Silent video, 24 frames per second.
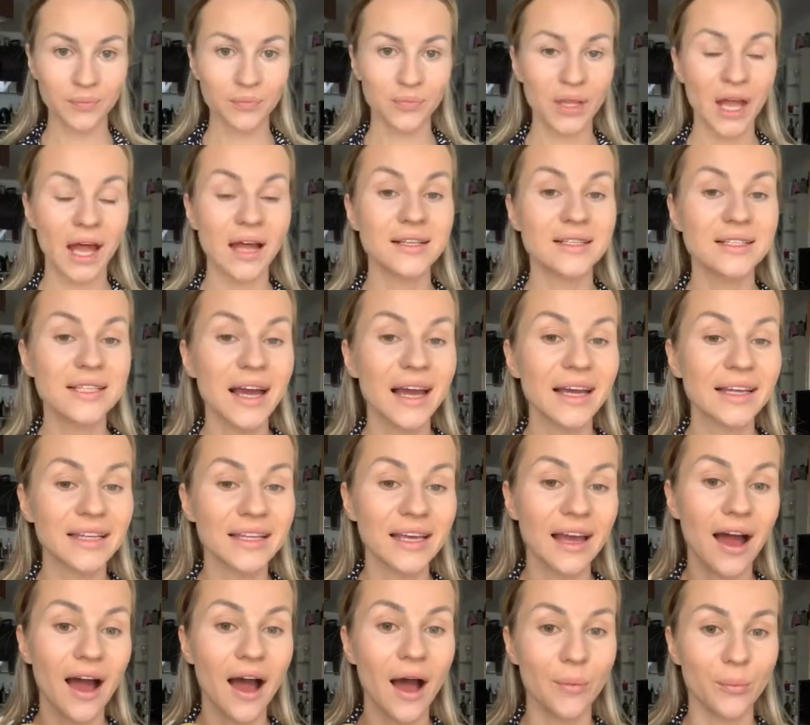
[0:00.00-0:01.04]
and
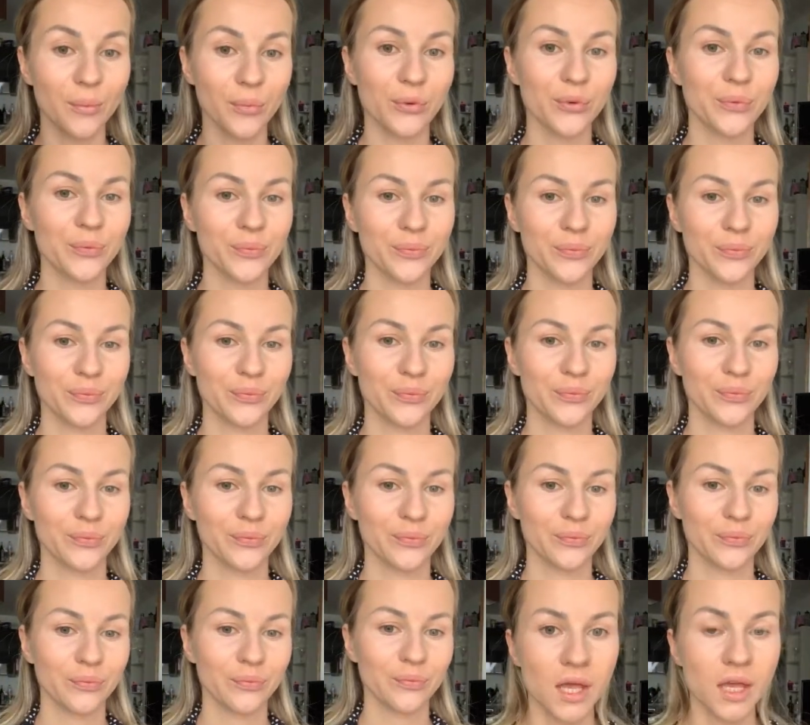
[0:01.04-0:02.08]
tidy up.
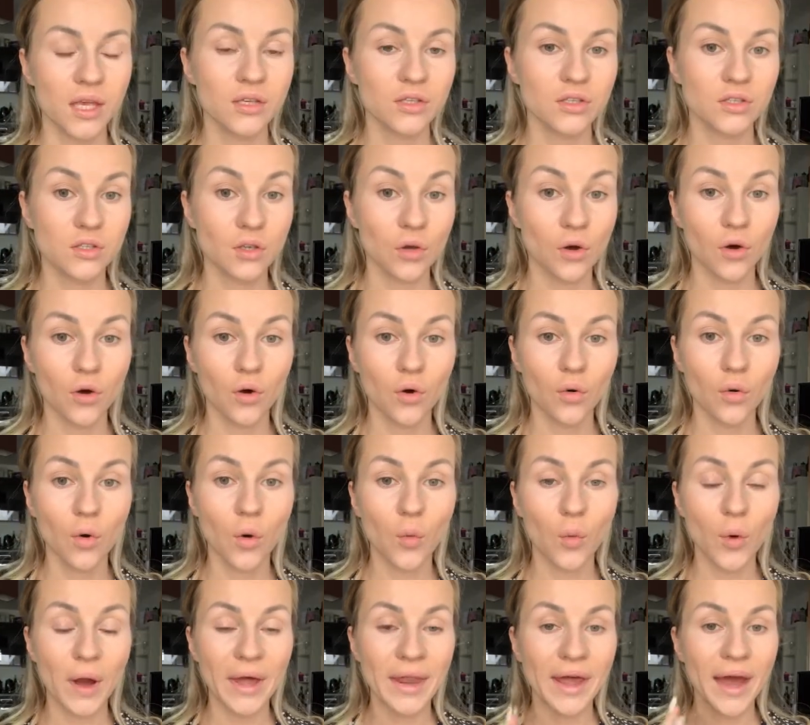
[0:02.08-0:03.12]
So
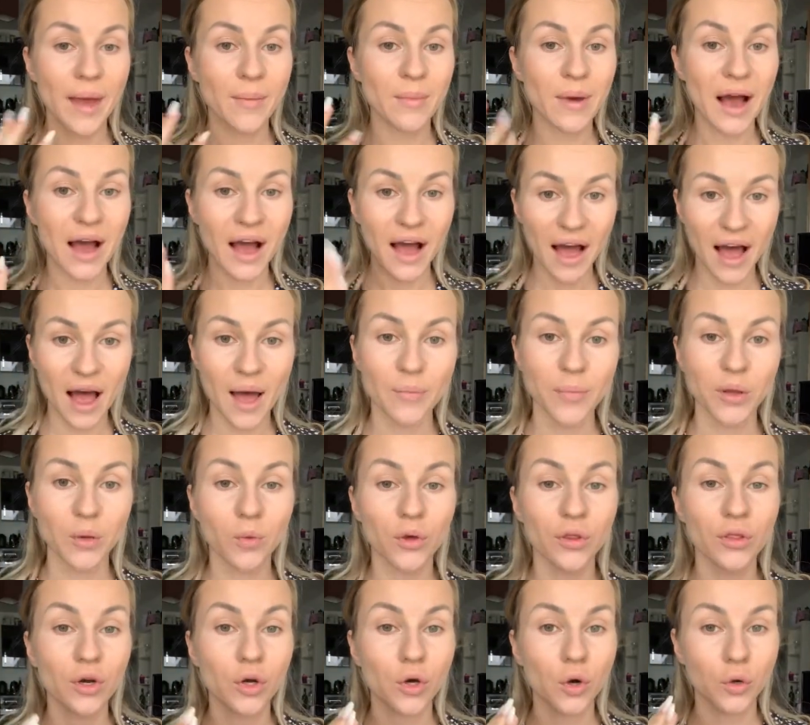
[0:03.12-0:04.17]
when I'm happy
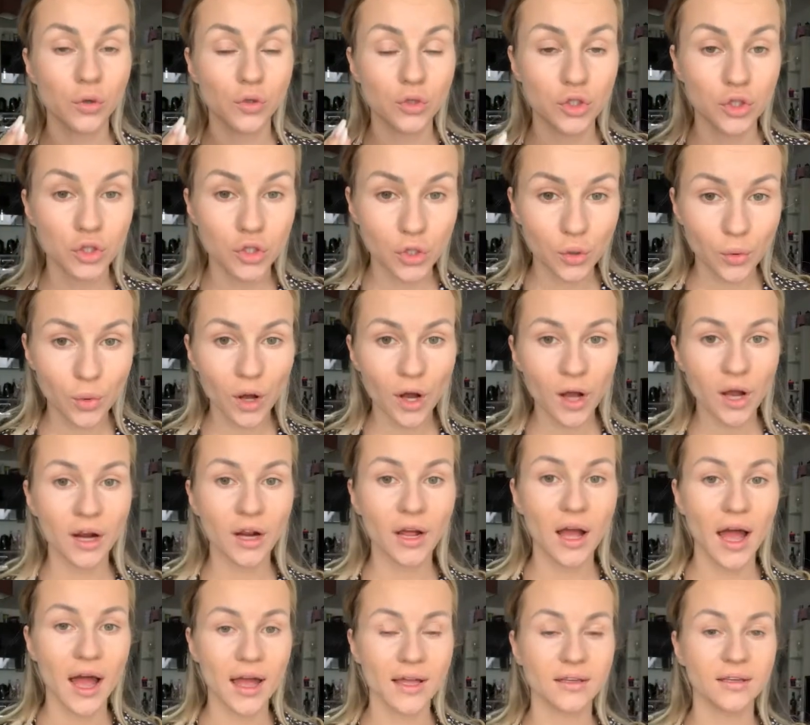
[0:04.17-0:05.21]
with the
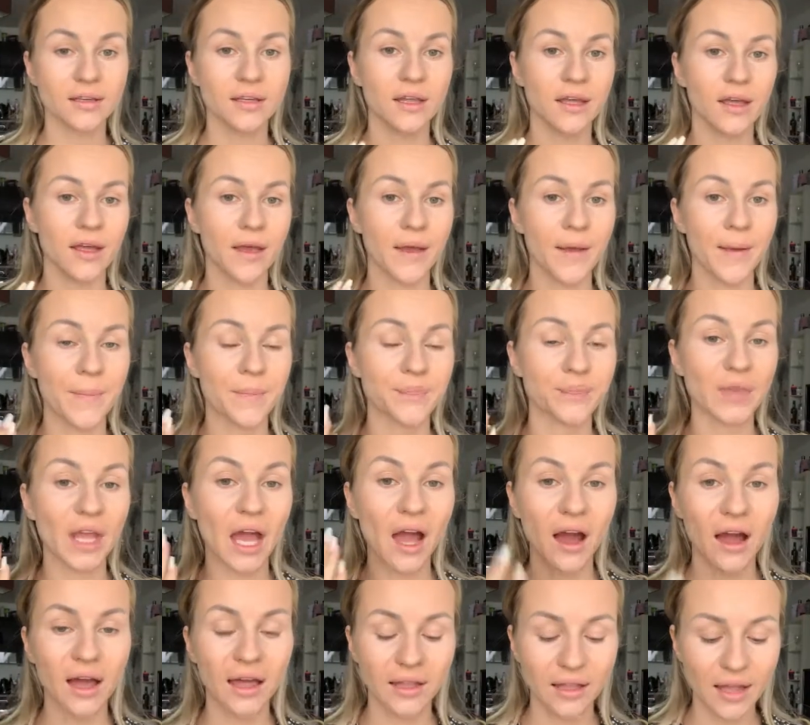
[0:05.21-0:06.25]
contour and the
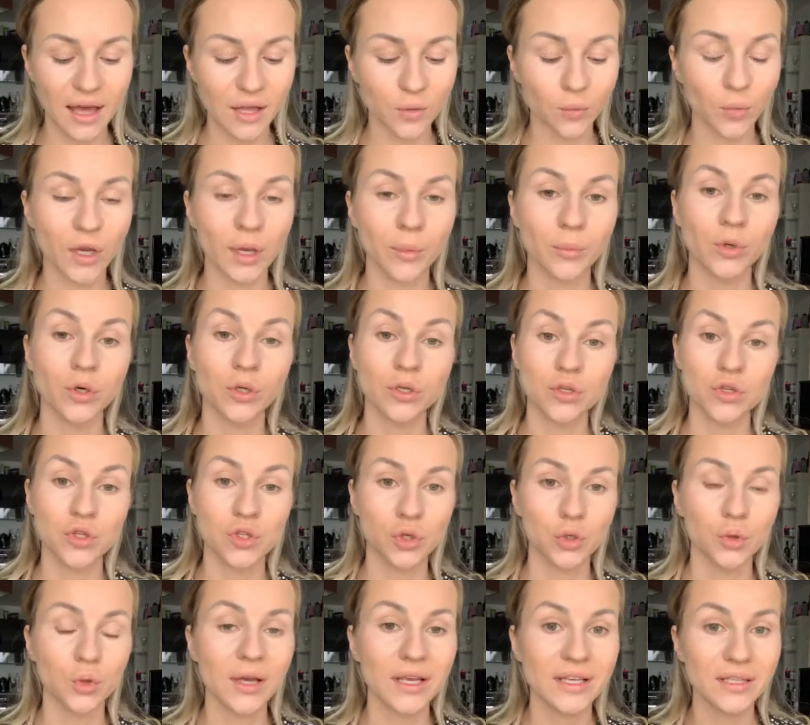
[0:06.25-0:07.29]
highlight, what I'm gonna
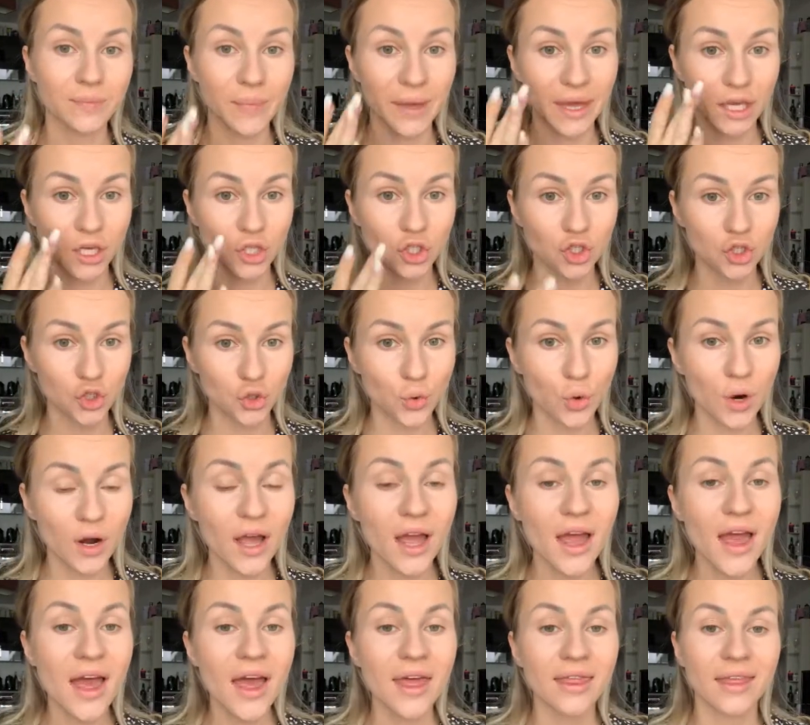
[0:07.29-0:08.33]
do is make sure
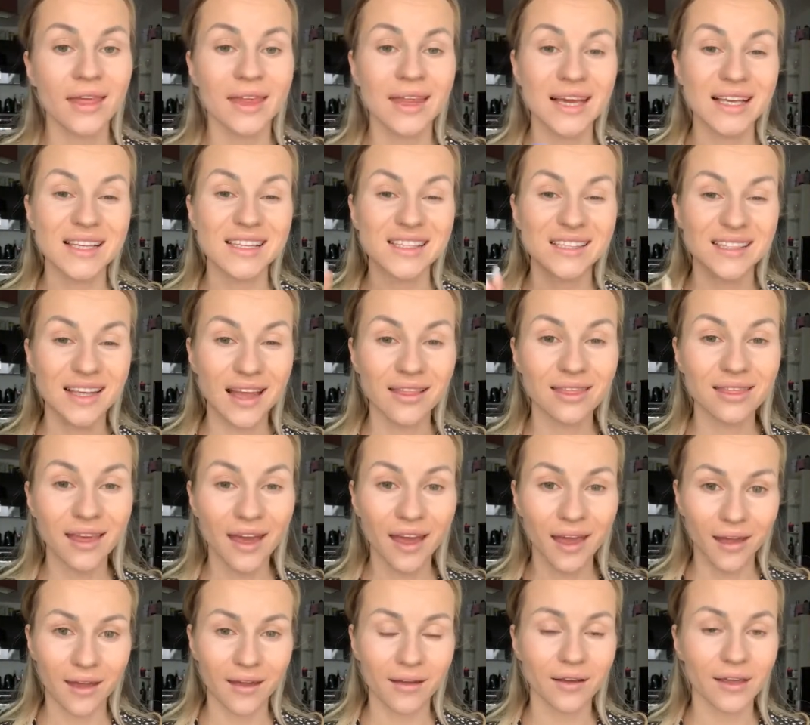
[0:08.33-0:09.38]
that I set
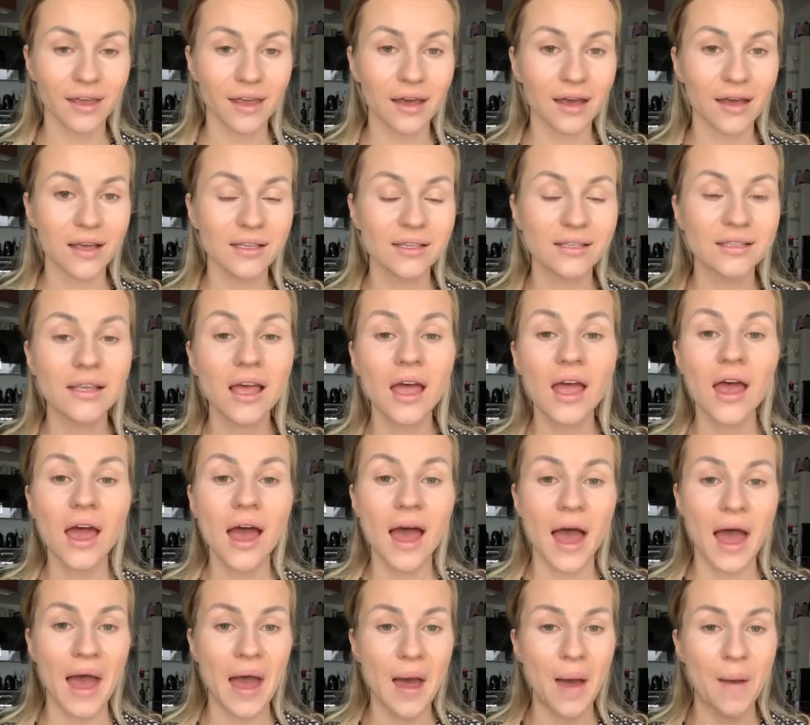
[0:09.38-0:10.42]
the areas
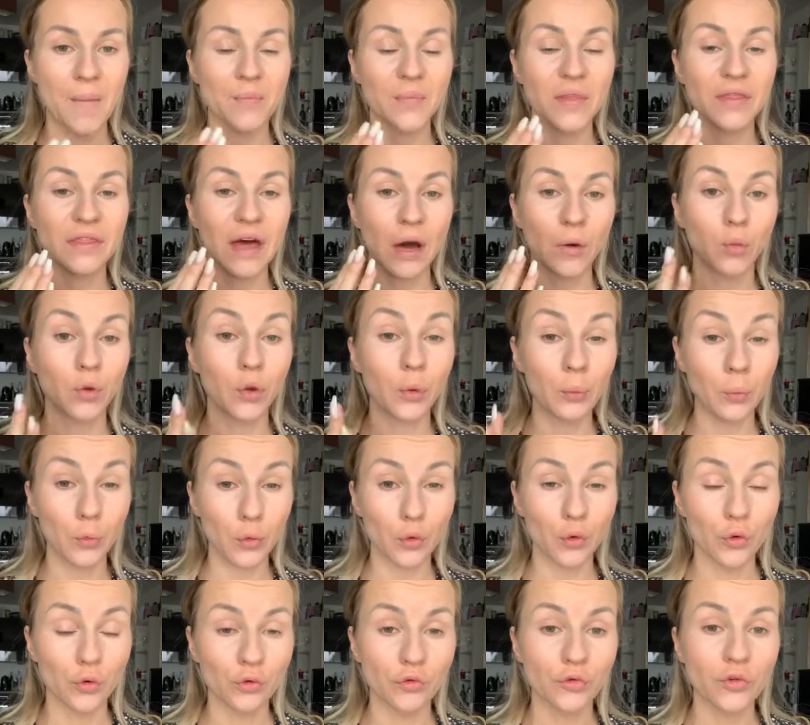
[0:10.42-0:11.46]
that will
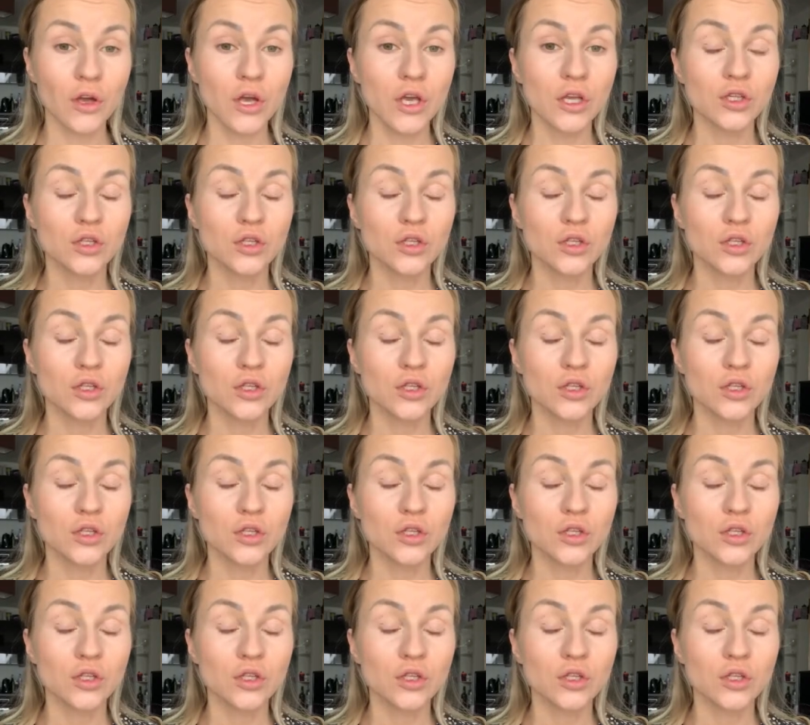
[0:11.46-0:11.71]
move.